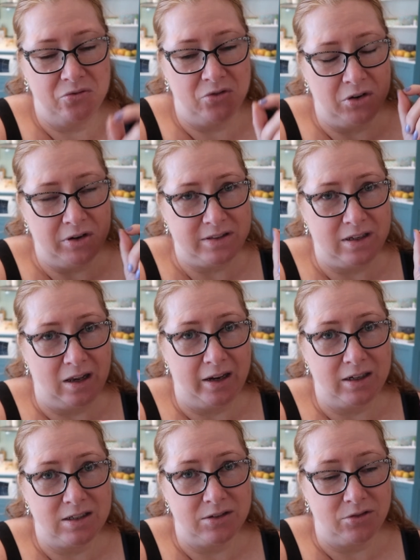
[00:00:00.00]
very
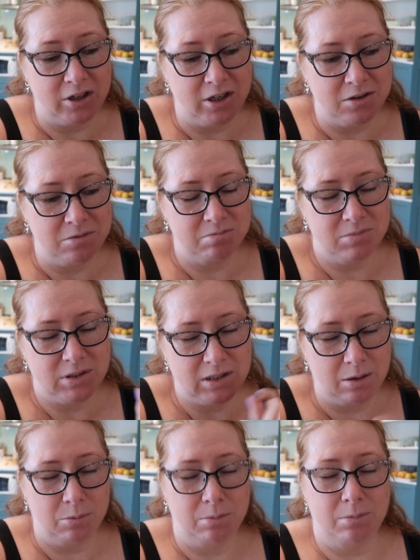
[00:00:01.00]
selectively
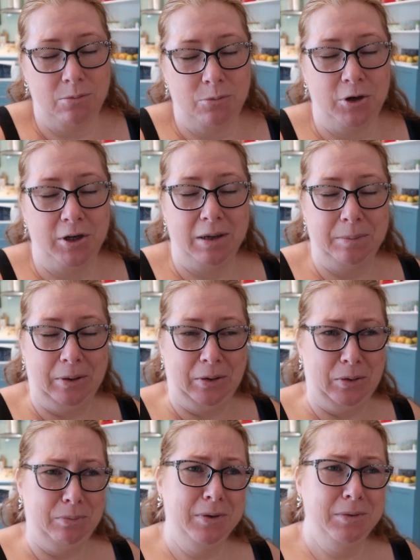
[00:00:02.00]
some when I come
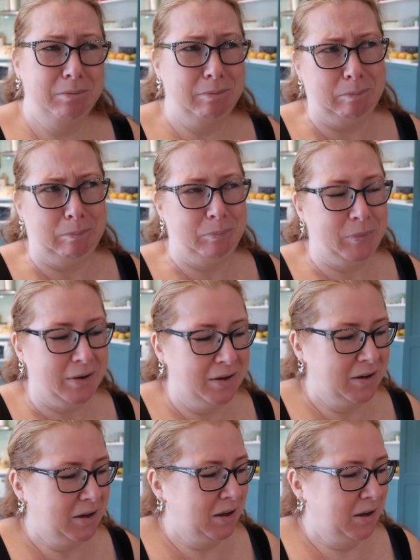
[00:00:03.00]
home,
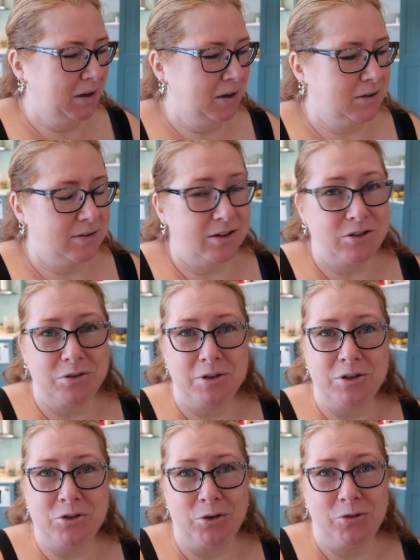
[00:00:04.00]
because I do
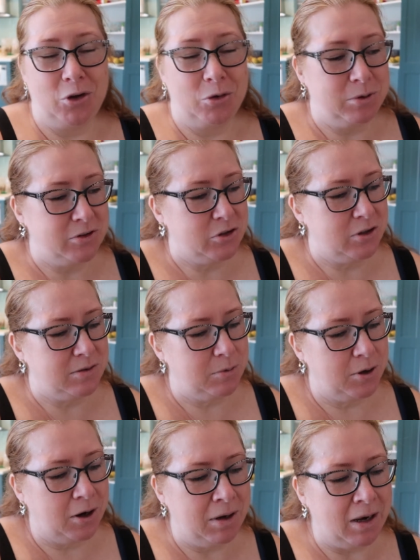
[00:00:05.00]
enjoy Vlogmas too. That's
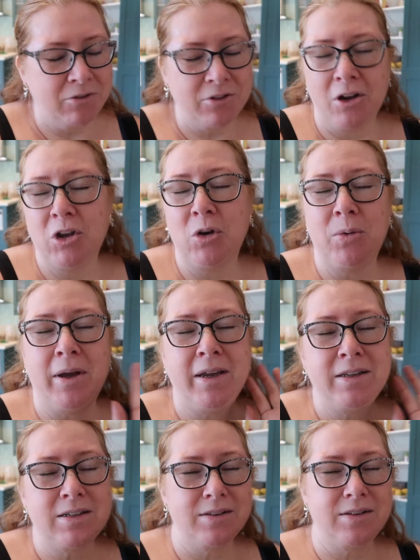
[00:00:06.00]
why I love going
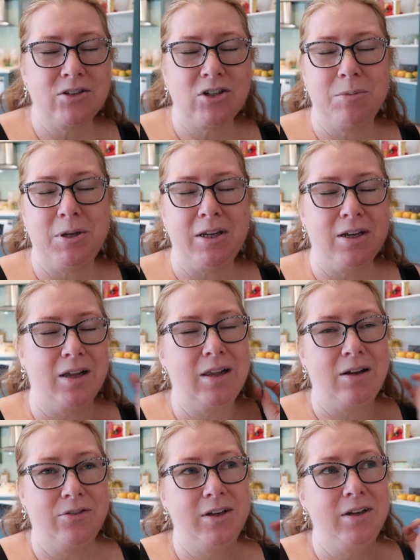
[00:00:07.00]
away this time of year. I
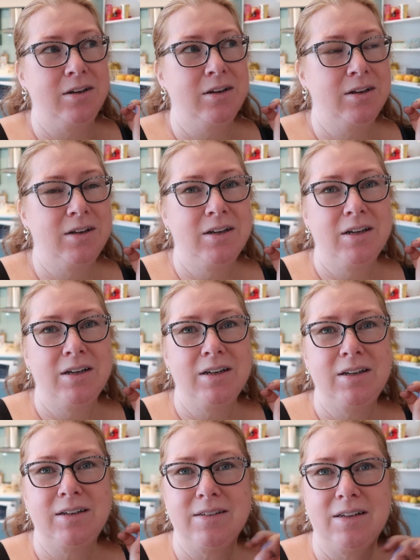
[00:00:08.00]
love it,
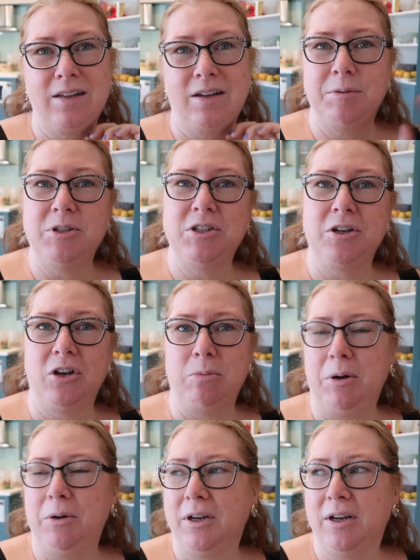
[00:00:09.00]
because especially going to
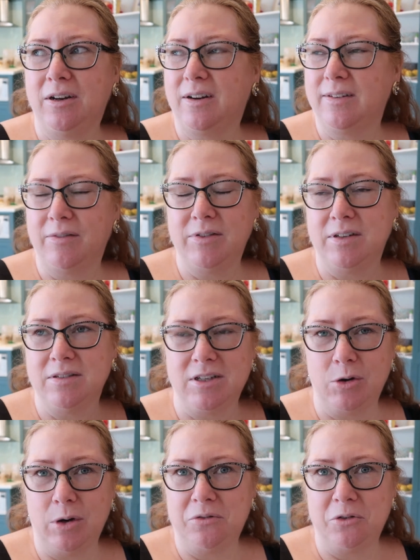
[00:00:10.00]
America, because everything's
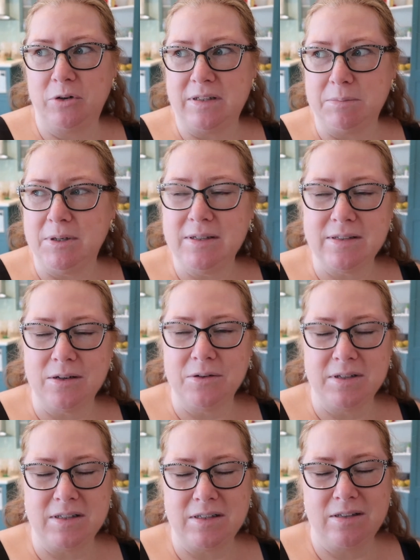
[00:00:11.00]
decorated for Christmas, so
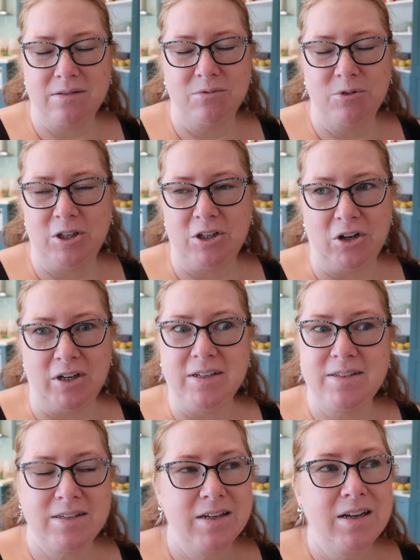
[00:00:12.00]
it's really
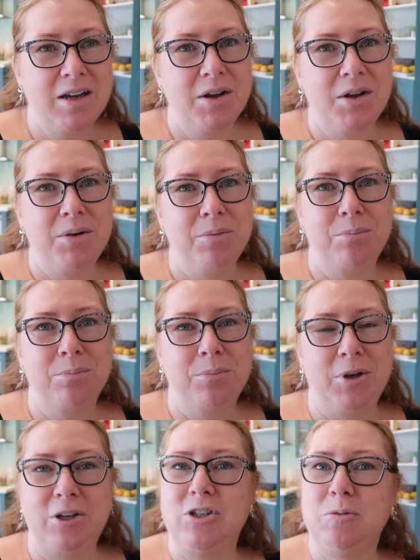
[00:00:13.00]
nice.
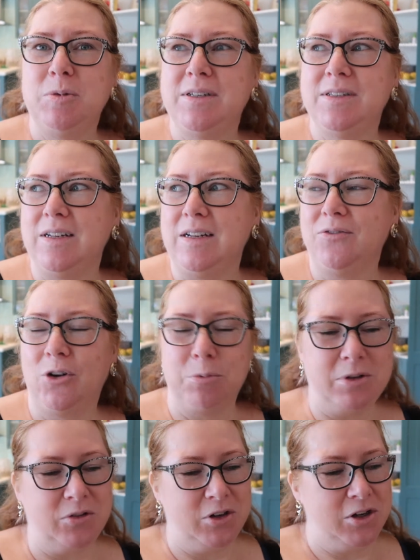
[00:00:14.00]
But I do miss seeing Vlogmas